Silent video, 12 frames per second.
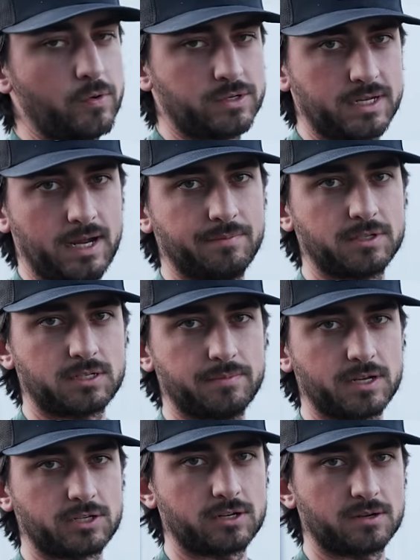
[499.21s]
more time just to
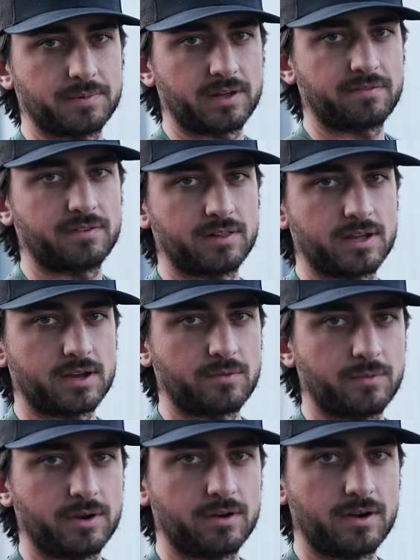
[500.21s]
make sure, but I feel
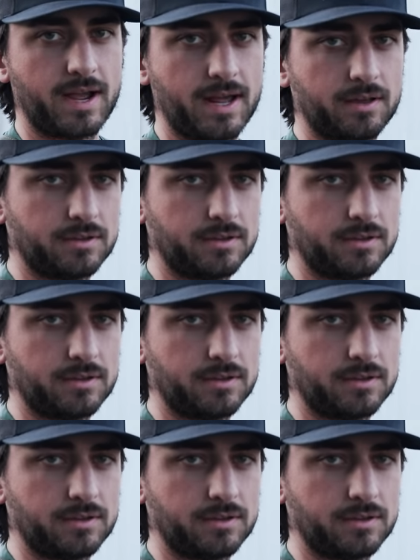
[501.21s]
like we are at a